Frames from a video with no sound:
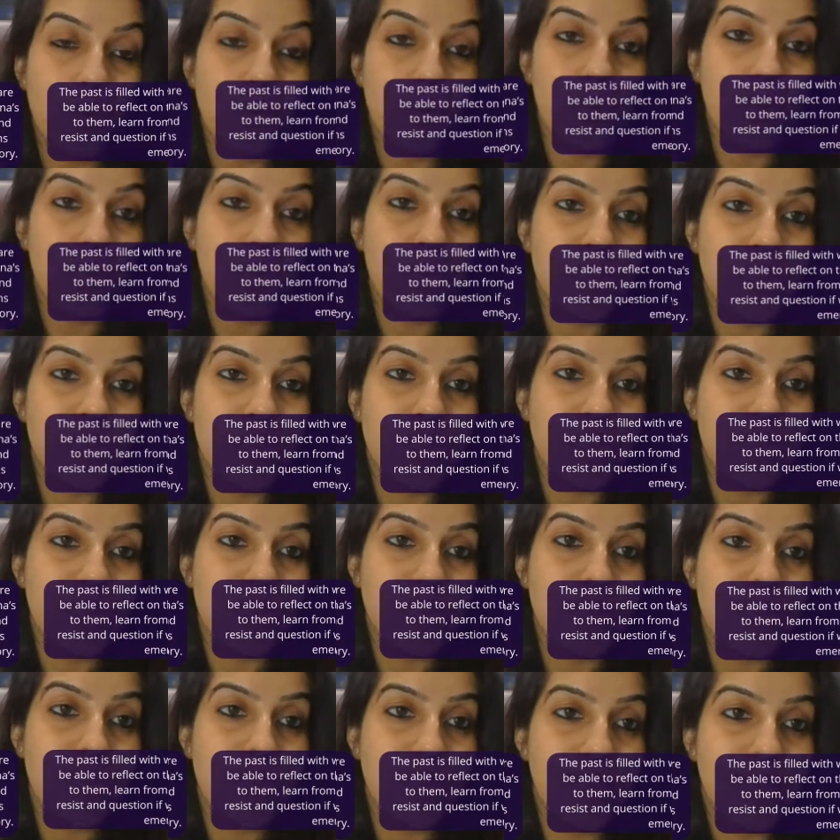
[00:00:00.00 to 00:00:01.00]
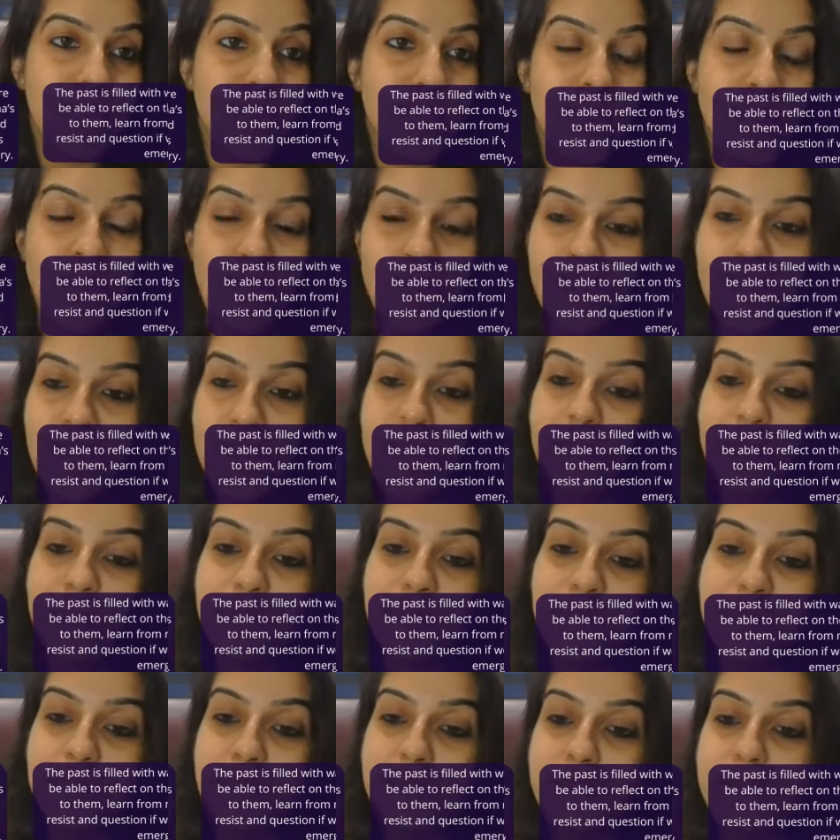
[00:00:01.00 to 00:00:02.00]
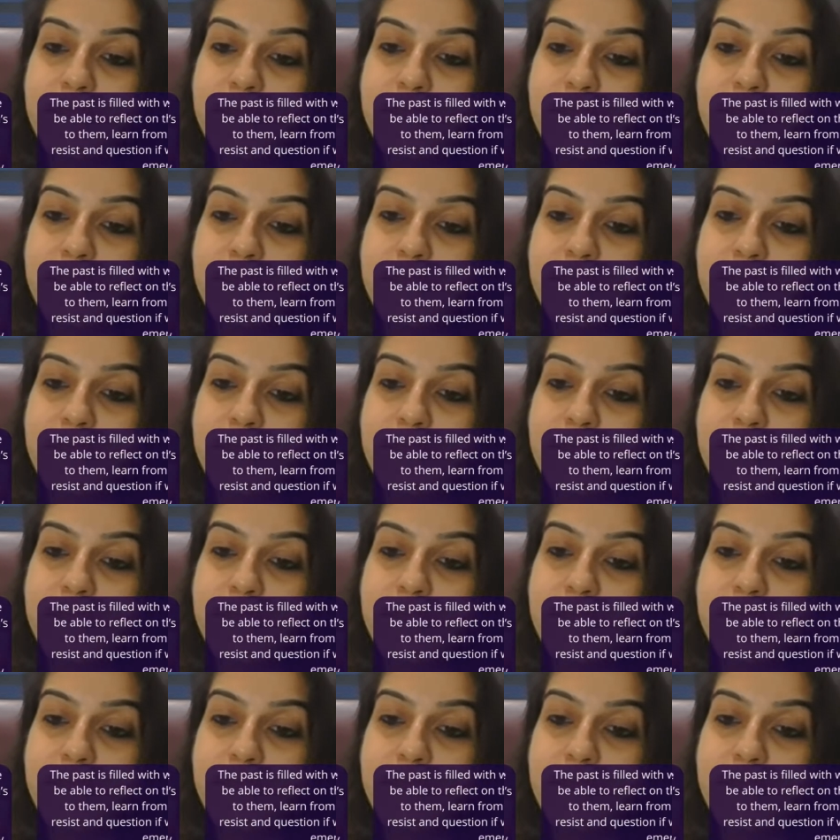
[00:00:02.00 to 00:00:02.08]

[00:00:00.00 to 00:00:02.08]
those mistakes, guys. All right,